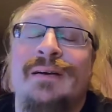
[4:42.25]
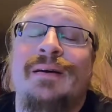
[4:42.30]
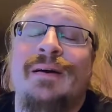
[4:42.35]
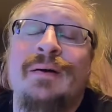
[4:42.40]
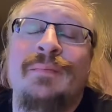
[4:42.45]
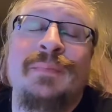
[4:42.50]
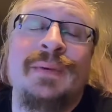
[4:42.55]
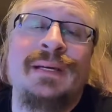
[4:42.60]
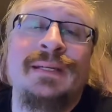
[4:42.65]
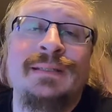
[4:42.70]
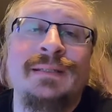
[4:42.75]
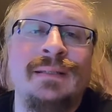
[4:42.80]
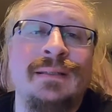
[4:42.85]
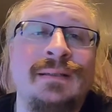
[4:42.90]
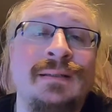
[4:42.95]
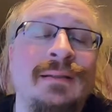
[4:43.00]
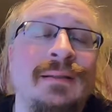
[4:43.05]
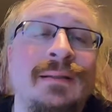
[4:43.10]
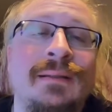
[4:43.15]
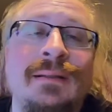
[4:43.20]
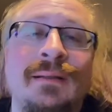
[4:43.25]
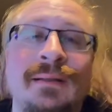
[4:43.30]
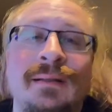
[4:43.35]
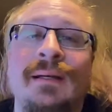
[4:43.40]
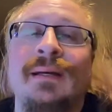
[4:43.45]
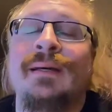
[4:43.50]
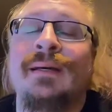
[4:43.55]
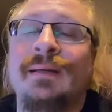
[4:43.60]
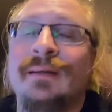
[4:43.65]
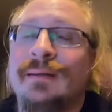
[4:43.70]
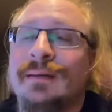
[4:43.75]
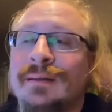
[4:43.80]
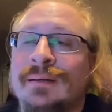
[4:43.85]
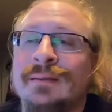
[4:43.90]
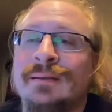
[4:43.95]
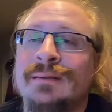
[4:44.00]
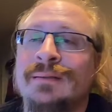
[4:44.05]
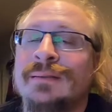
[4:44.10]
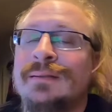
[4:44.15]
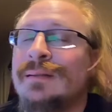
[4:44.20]
amazing. Like,
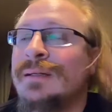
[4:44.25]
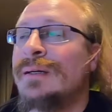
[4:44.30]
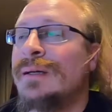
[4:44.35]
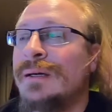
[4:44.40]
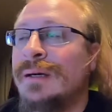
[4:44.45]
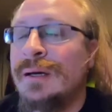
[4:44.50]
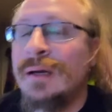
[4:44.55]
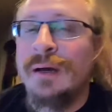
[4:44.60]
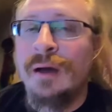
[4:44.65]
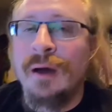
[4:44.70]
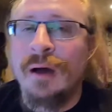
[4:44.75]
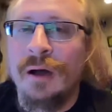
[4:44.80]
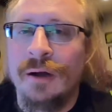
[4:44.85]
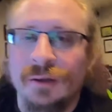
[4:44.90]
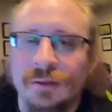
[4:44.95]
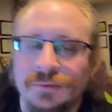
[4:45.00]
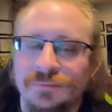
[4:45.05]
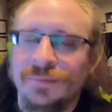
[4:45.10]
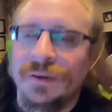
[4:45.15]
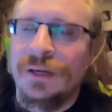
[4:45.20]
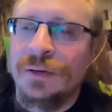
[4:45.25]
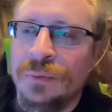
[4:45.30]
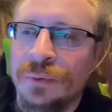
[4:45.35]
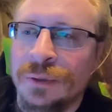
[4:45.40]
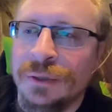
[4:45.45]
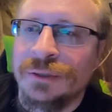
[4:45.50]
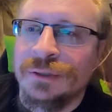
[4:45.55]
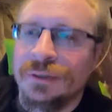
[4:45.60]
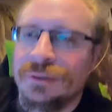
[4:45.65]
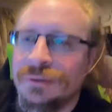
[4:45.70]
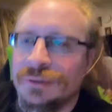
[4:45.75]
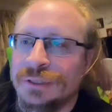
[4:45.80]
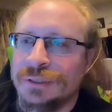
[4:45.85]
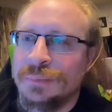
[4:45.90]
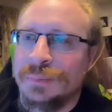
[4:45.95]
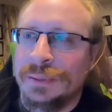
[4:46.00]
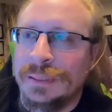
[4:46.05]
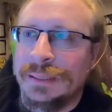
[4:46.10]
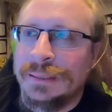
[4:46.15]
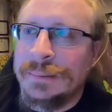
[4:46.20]
it's hard to find words to
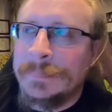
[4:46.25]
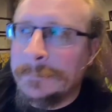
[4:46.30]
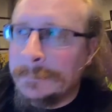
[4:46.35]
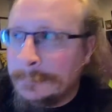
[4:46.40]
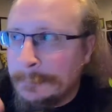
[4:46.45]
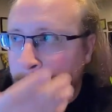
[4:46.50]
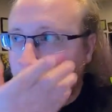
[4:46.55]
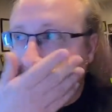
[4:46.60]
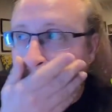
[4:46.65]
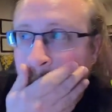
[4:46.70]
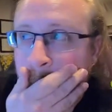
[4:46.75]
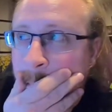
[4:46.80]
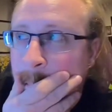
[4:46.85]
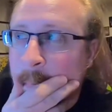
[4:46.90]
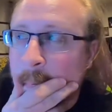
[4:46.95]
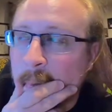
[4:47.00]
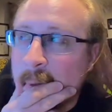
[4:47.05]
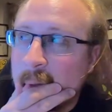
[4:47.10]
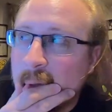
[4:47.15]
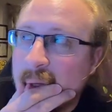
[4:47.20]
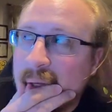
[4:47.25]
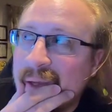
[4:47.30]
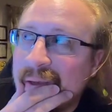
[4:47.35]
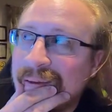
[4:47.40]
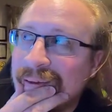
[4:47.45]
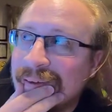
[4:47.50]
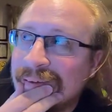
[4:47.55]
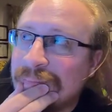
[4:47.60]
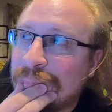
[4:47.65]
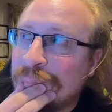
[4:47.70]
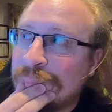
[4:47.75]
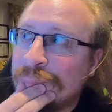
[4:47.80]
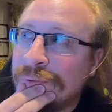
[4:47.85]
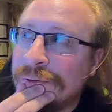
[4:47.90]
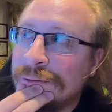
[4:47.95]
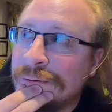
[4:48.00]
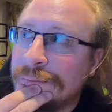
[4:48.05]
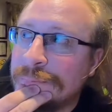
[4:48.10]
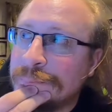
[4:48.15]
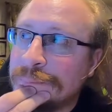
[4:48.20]
explain.
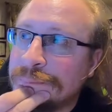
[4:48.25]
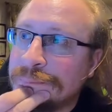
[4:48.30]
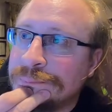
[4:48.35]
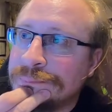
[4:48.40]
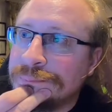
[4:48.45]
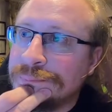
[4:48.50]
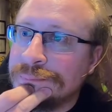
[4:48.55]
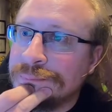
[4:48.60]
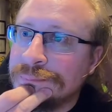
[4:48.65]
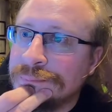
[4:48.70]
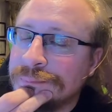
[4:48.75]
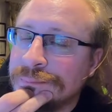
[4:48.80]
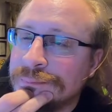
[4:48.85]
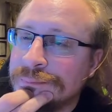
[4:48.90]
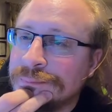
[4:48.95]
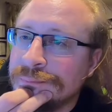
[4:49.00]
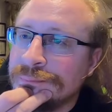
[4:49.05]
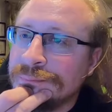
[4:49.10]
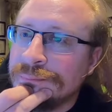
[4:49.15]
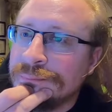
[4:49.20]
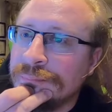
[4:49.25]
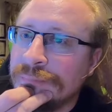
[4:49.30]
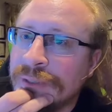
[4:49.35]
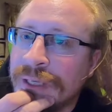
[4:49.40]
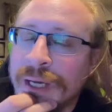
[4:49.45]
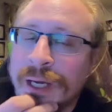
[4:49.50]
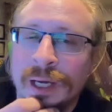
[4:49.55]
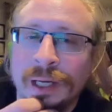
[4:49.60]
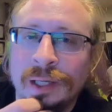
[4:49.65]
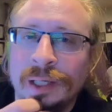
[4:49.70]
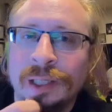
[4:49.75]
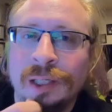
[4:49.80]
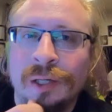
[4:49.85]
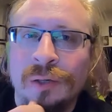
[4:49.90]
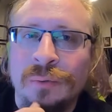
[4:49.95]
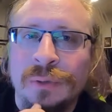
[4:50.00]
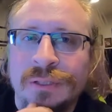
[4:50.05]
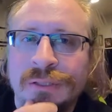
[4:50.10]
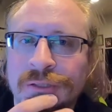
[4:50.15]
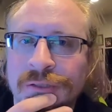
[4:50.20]
But, yeah, it
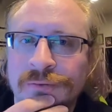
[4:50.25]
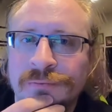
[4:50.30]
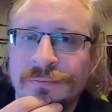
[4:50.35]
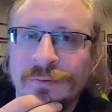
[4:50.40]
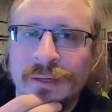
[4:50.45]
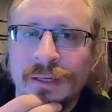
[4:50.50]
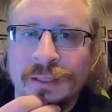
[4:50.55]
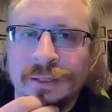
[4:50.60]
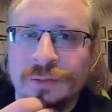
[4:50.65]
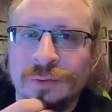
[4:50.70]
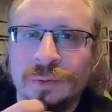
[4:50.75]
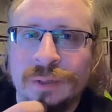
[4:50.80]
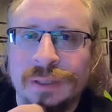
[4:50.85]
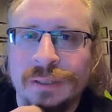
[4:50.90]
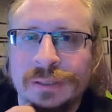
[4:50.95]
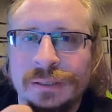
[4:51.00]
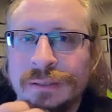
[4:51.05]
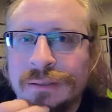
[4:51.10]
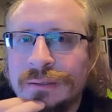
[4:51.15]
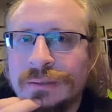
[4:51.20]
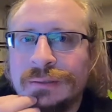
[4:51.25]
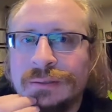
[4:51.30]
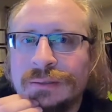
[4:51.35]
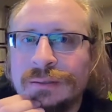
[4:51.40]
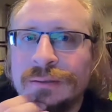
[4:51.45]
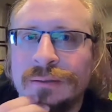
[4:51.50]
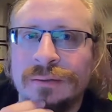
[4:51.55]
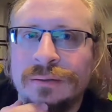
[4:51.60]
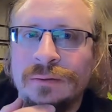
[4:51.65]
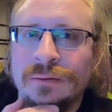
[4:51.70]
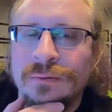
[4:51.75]
all went so fast. Once the